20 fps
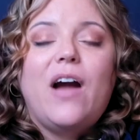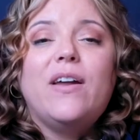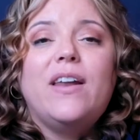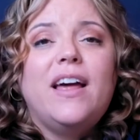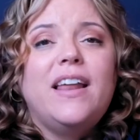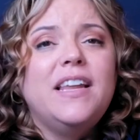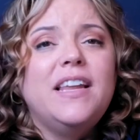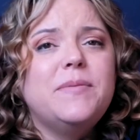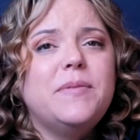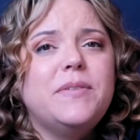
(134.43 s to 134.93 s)

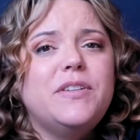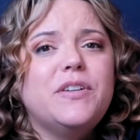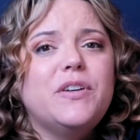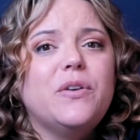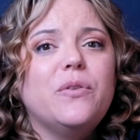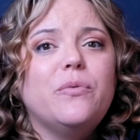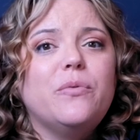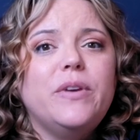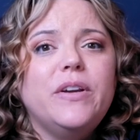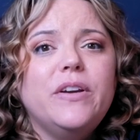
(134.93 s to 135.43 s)
an unexpected
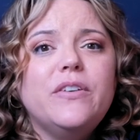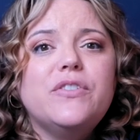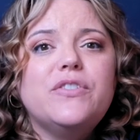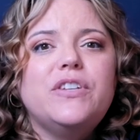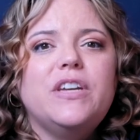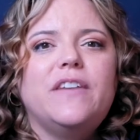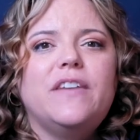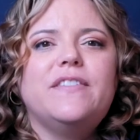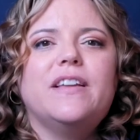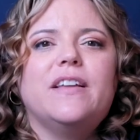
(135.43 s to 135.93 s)
career
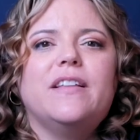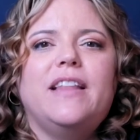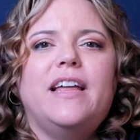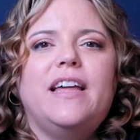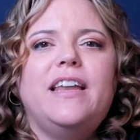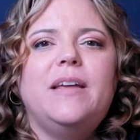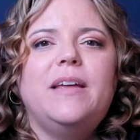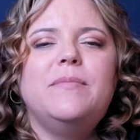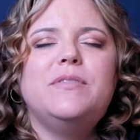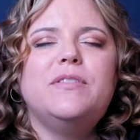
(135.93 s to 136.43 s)
shift
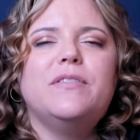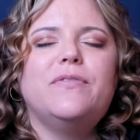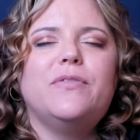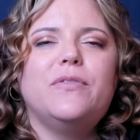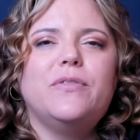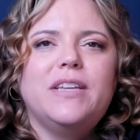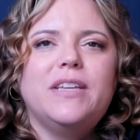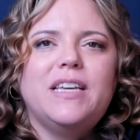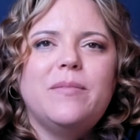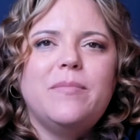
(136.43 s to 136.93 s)
led him to
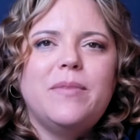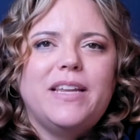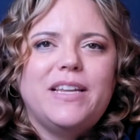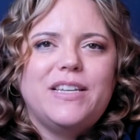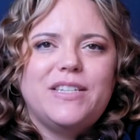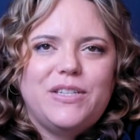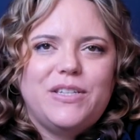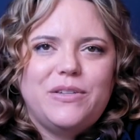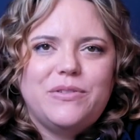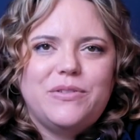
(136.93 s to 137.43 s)
fully
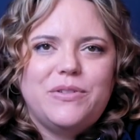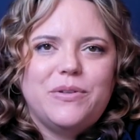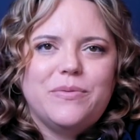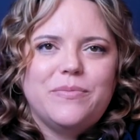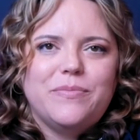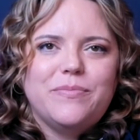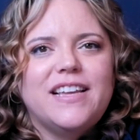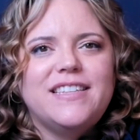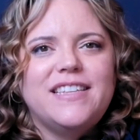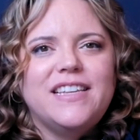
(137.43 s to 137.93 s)
committing to
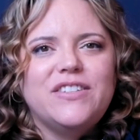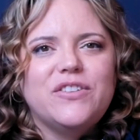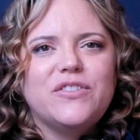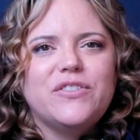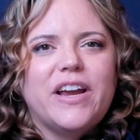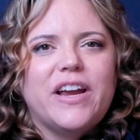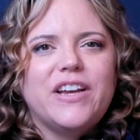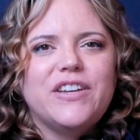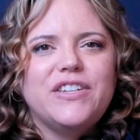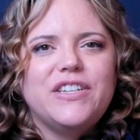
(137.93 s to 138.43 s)
YouTube, essential
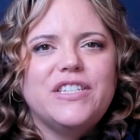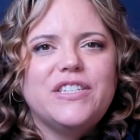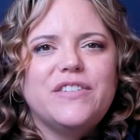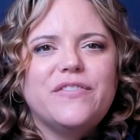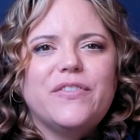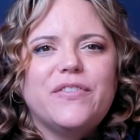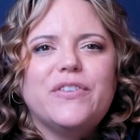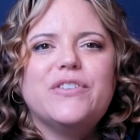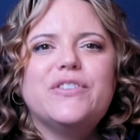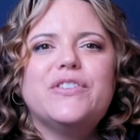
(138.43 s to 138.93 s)
strategies
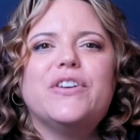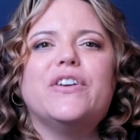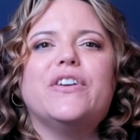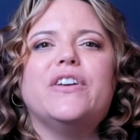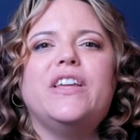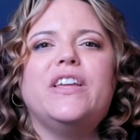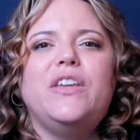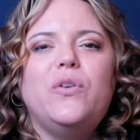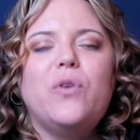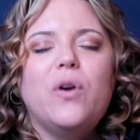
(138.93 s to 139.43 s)
for
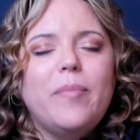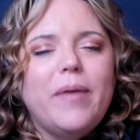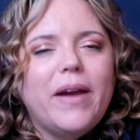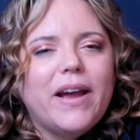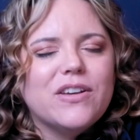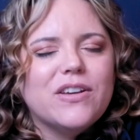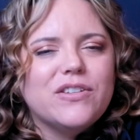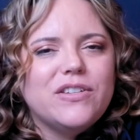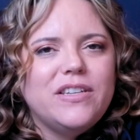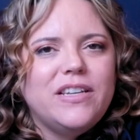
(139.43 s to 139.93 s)
turning your
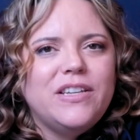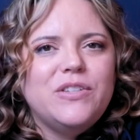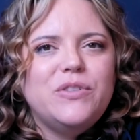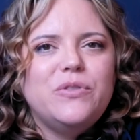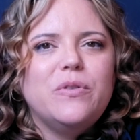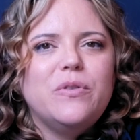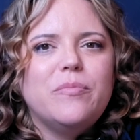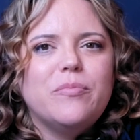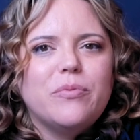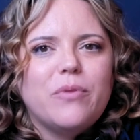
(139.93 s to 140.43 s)
passion
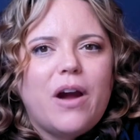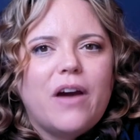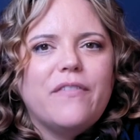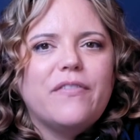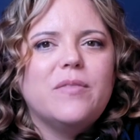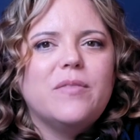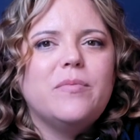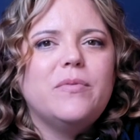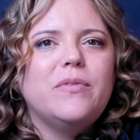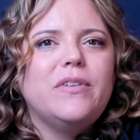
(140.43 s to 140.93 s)
into a
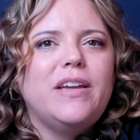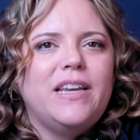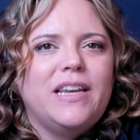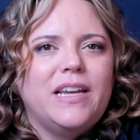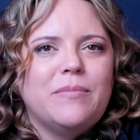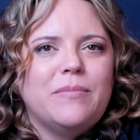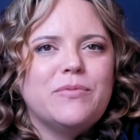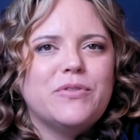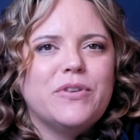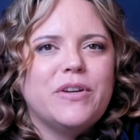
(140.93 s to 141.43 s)
profitable
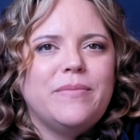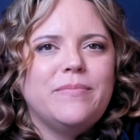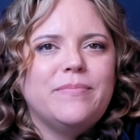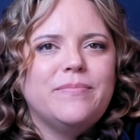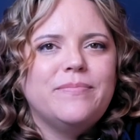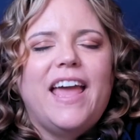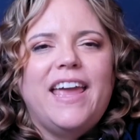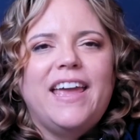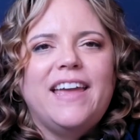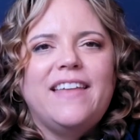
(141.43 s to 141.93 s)
income
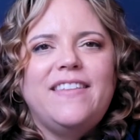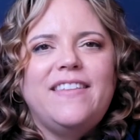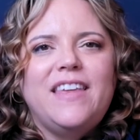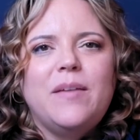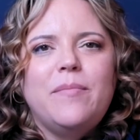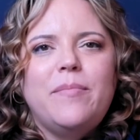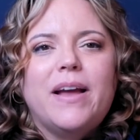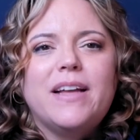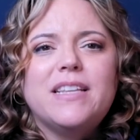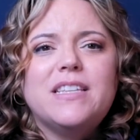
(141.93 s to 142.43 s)
stream, and
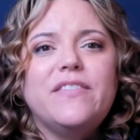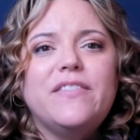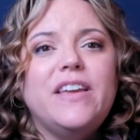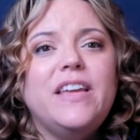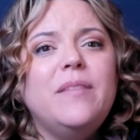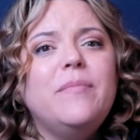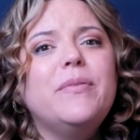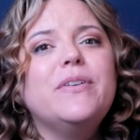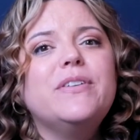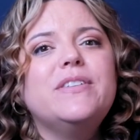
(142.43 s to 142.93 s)
the impact of
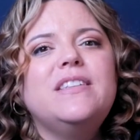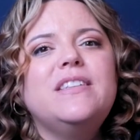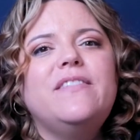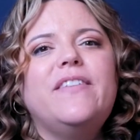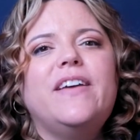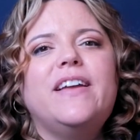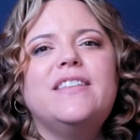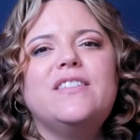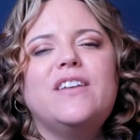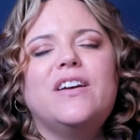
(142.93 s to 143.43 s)
in-person
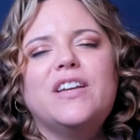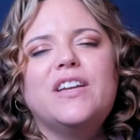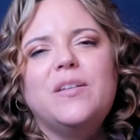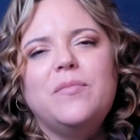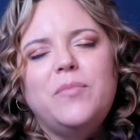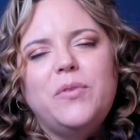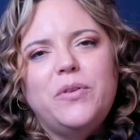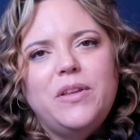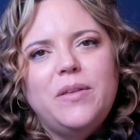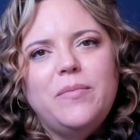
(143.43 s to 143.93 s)
events on
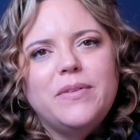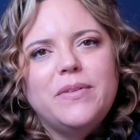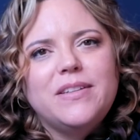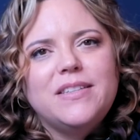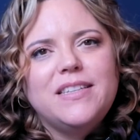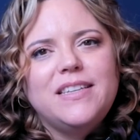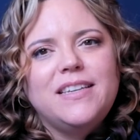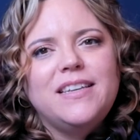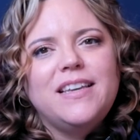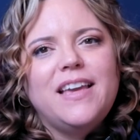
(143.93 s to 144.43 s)
community
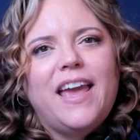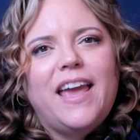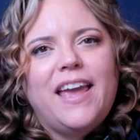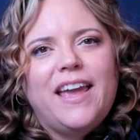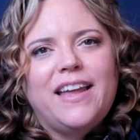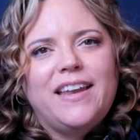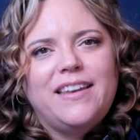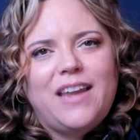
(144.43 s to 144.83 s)
building and